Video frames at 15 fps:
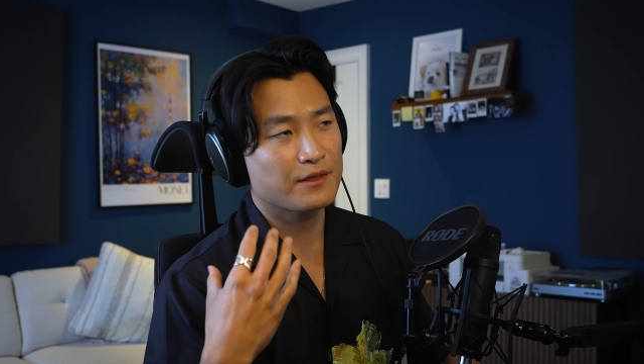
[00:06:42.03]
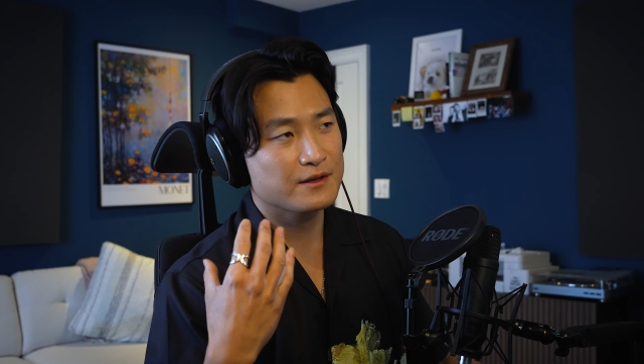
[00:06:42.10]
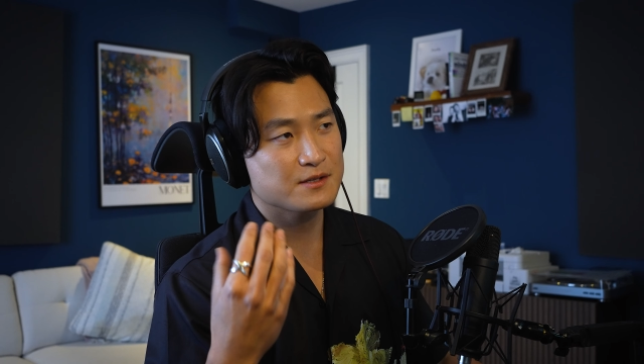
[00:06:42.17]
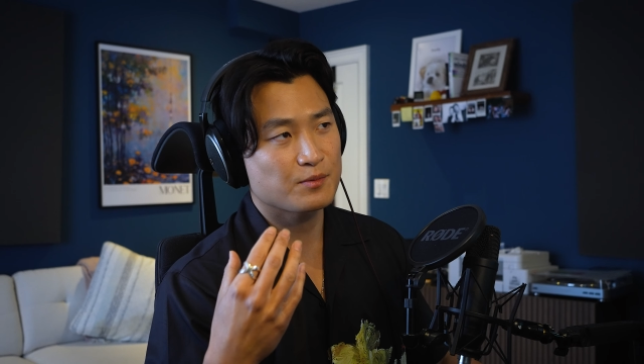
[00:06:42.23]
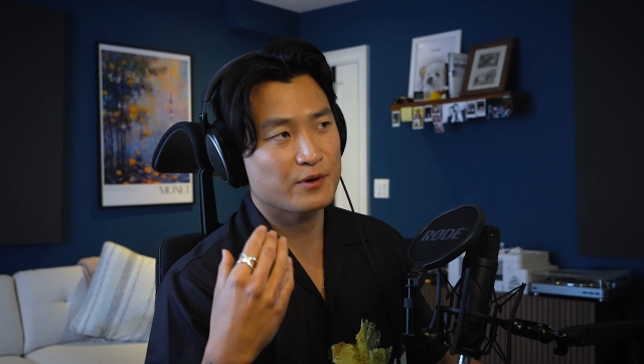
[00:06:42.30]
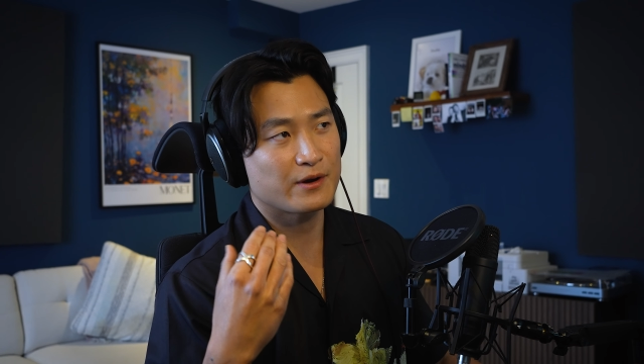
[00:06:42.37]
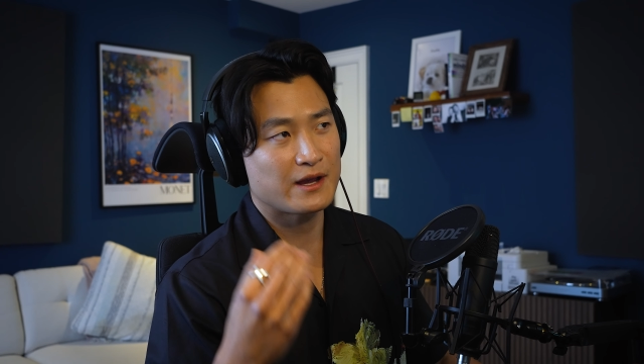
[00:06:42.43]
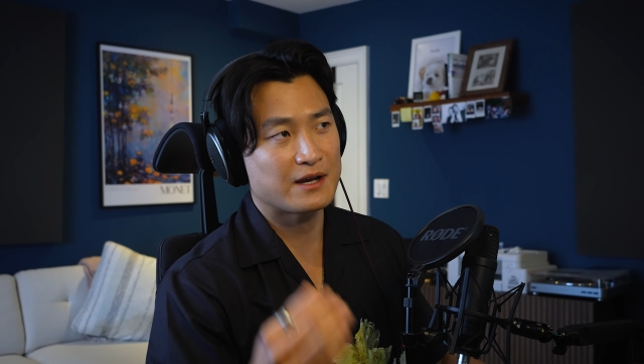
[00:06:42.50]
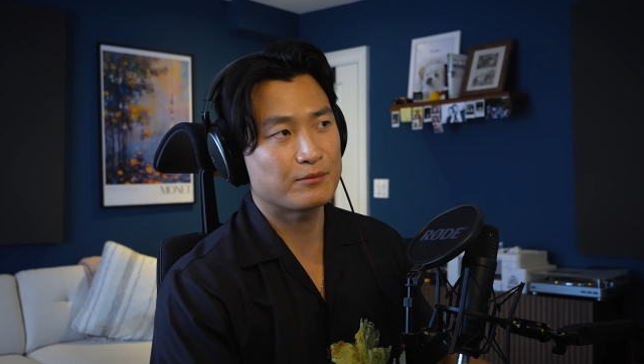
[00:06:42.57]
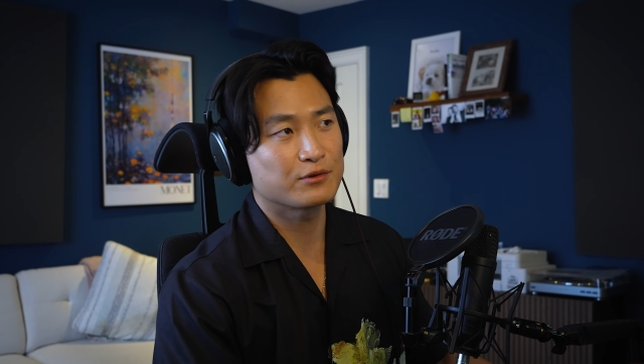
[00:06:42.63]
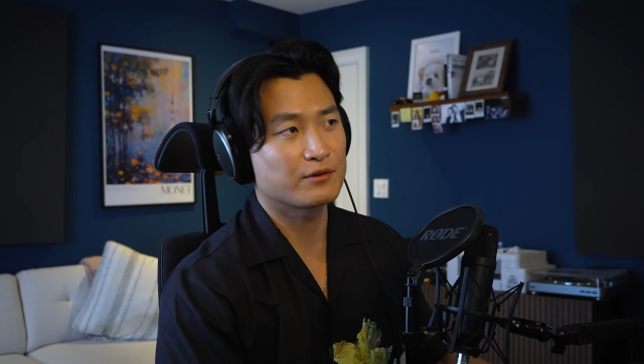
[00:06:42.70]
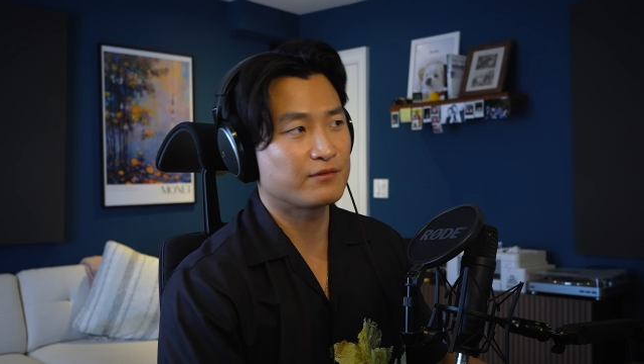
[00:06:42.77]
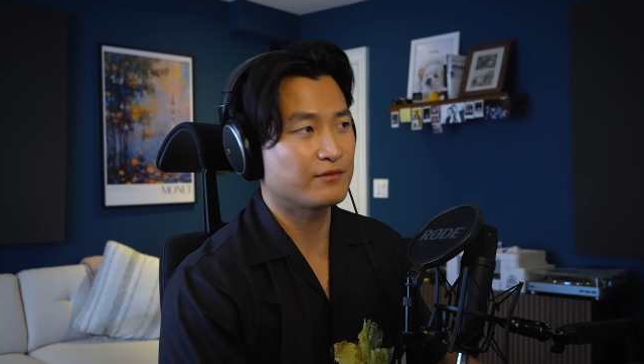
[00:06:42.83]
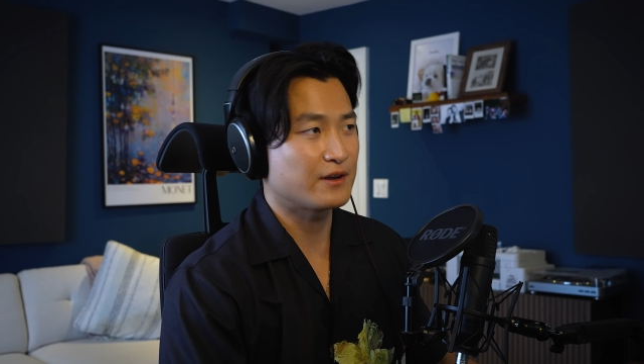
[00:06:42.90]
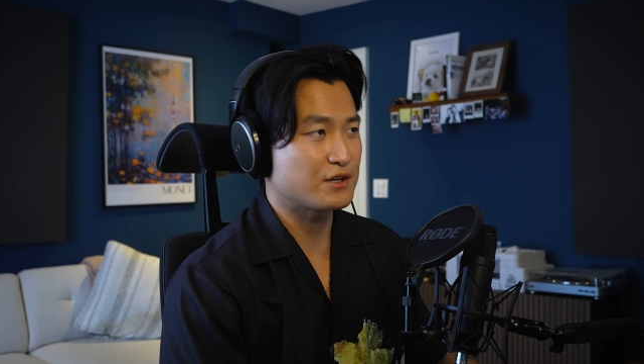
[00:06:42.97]
that's where you're
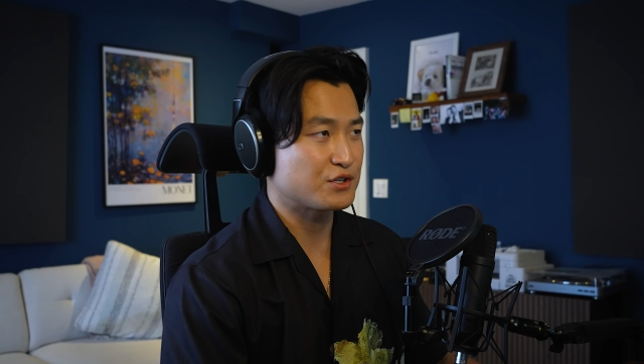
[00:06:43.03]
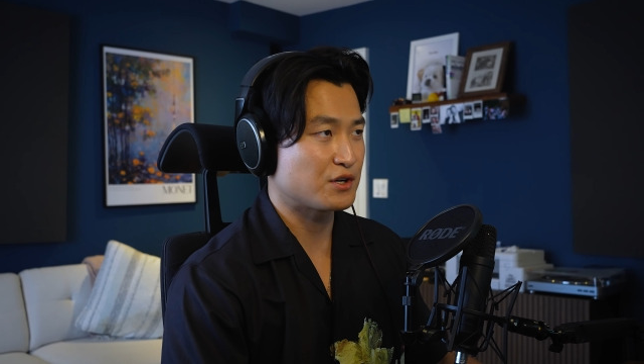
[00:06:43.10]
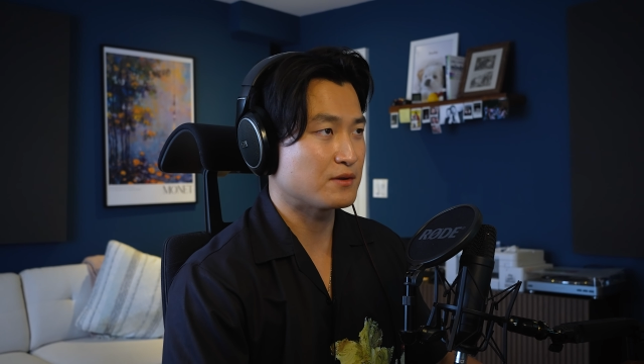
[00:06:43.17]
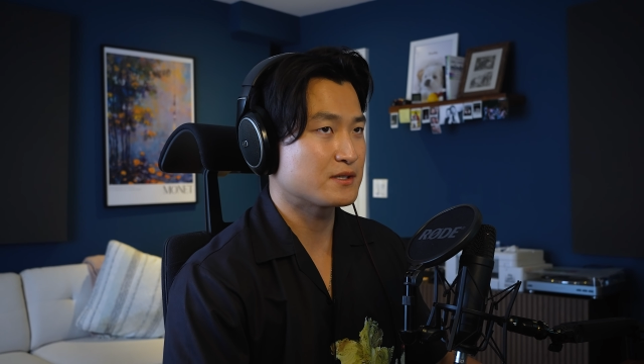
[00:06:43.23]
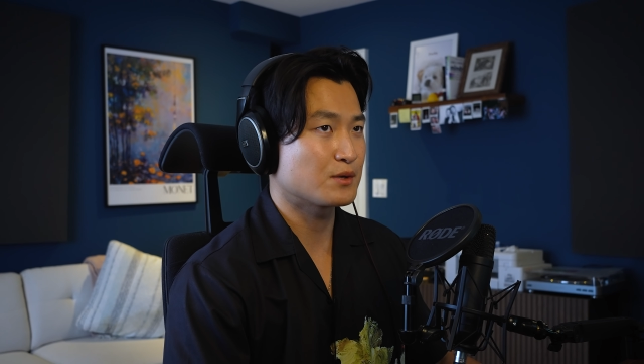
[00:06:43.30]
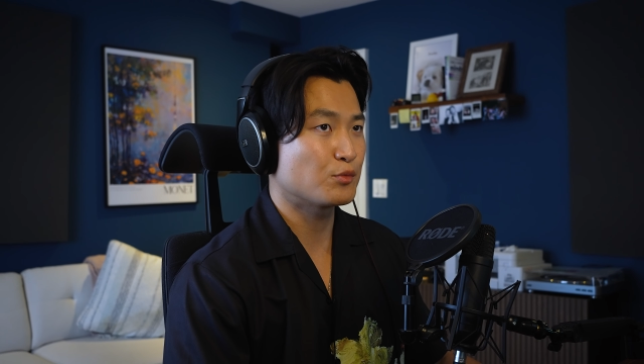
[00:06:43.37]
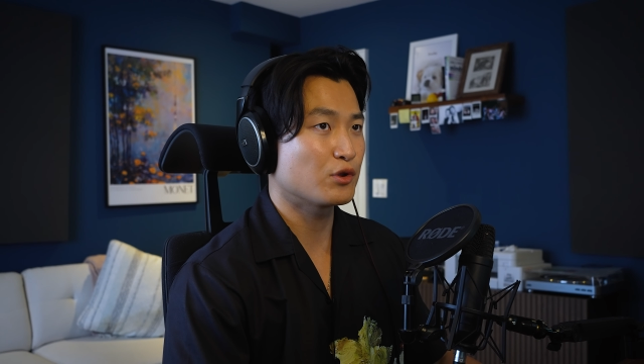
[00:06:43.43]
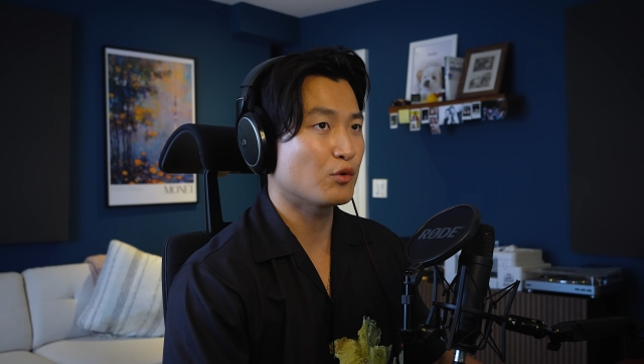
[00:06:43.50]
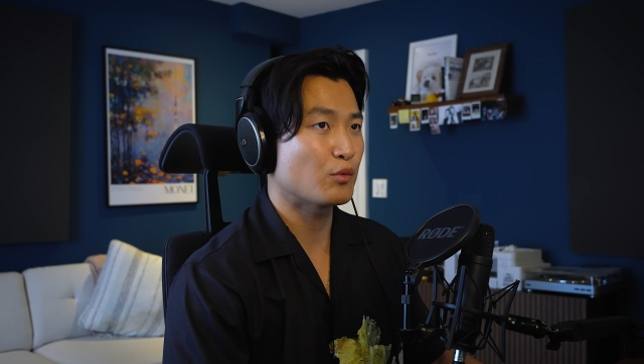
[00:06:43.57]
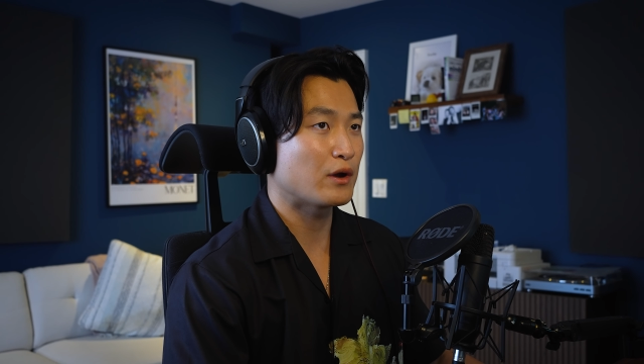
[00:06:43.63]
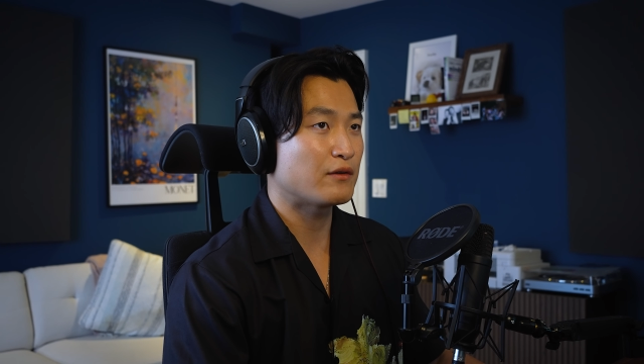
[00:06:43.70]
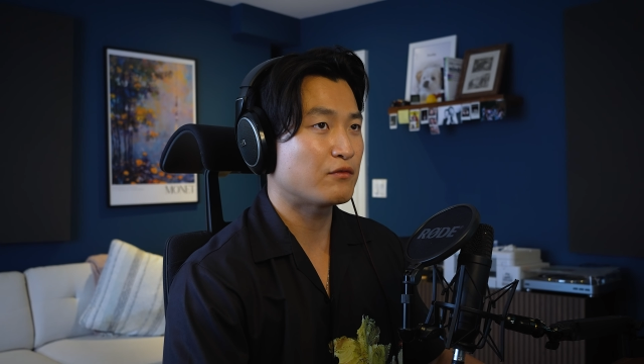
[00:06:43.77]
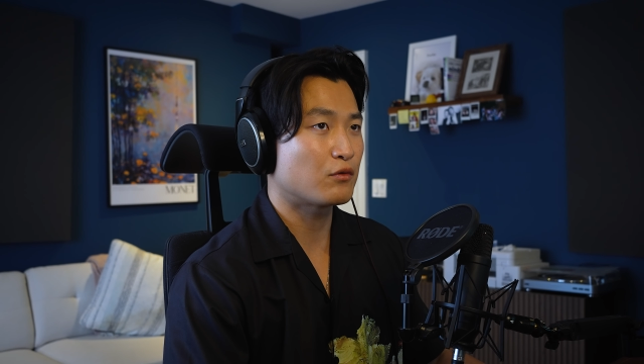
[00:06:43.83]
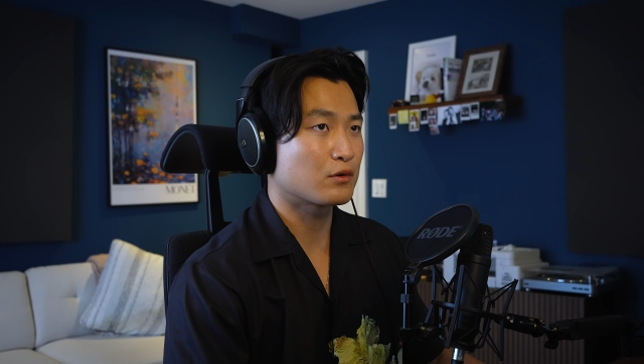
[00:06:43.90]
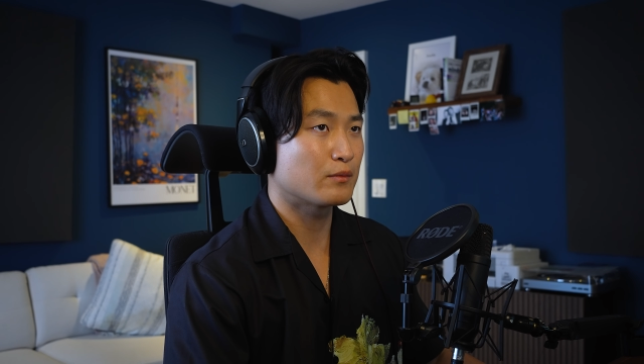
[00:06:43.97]
able to flesh out some of the
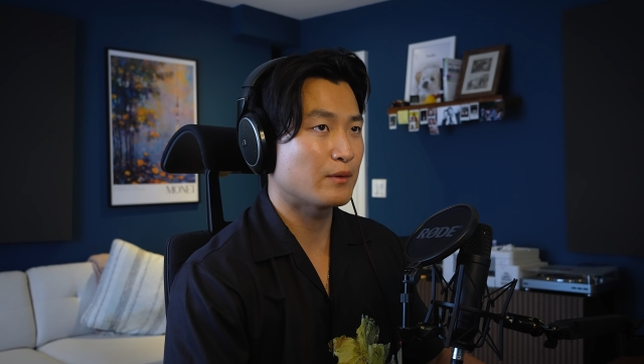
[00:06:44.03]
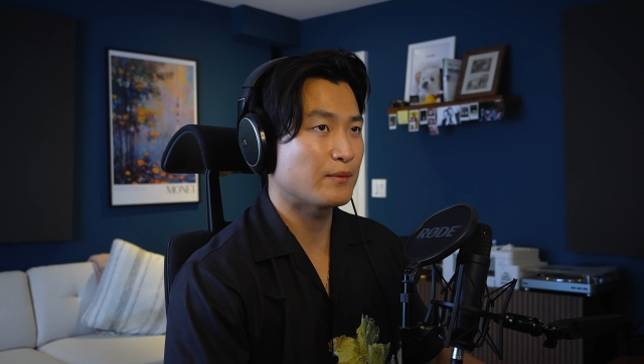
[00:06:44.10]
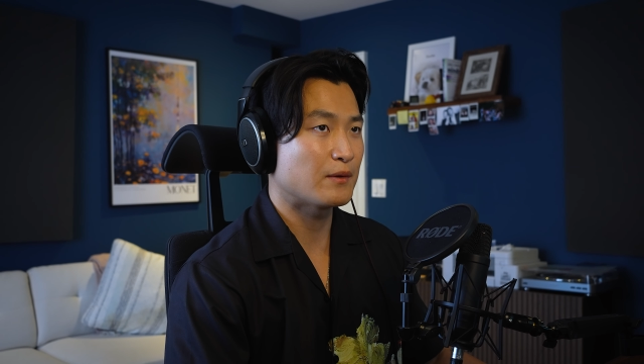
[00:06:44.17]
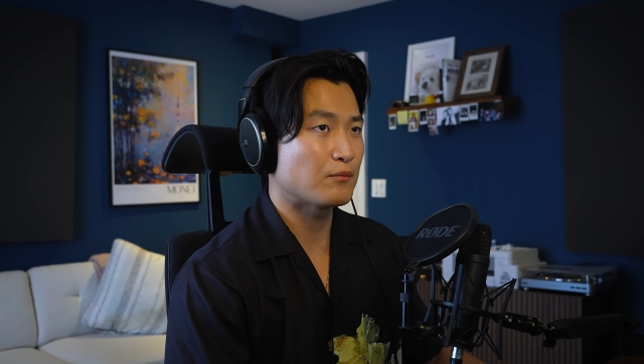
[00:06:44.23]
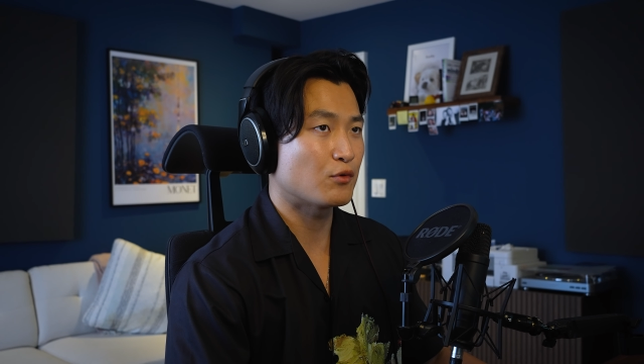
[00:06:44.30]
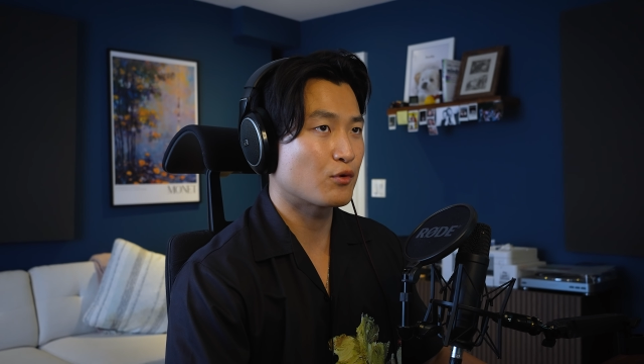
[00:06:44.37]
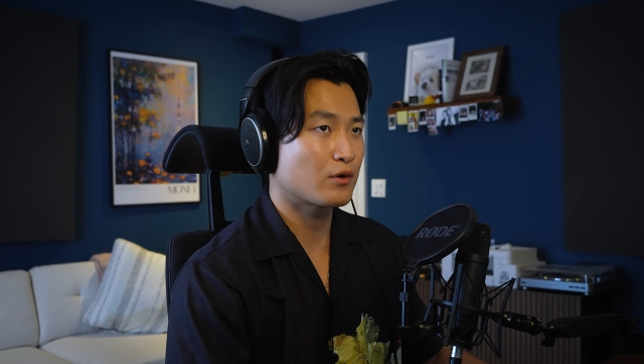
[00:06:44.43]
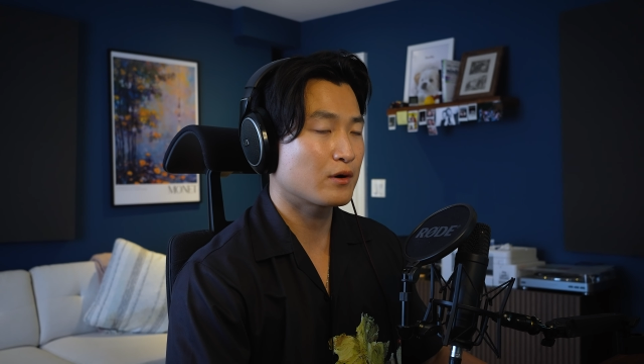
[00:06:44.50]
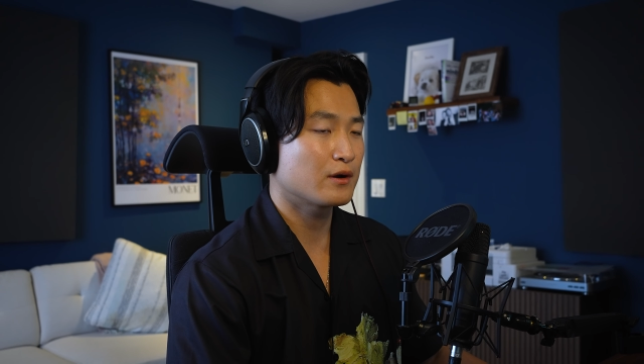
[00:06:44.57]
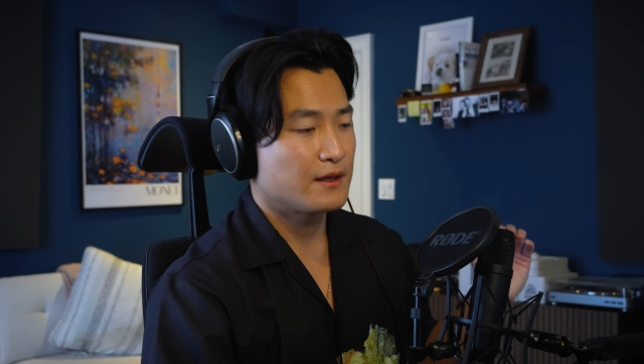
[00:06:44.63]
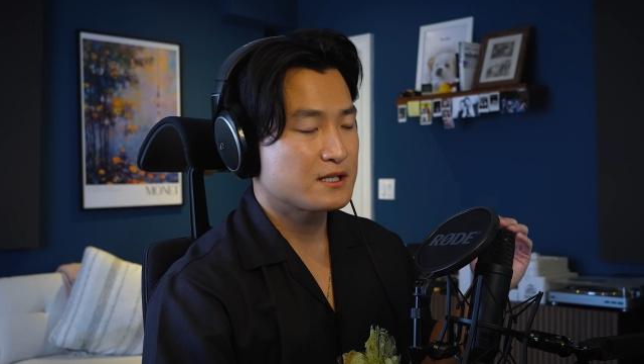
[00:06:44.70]
waveform a bit more.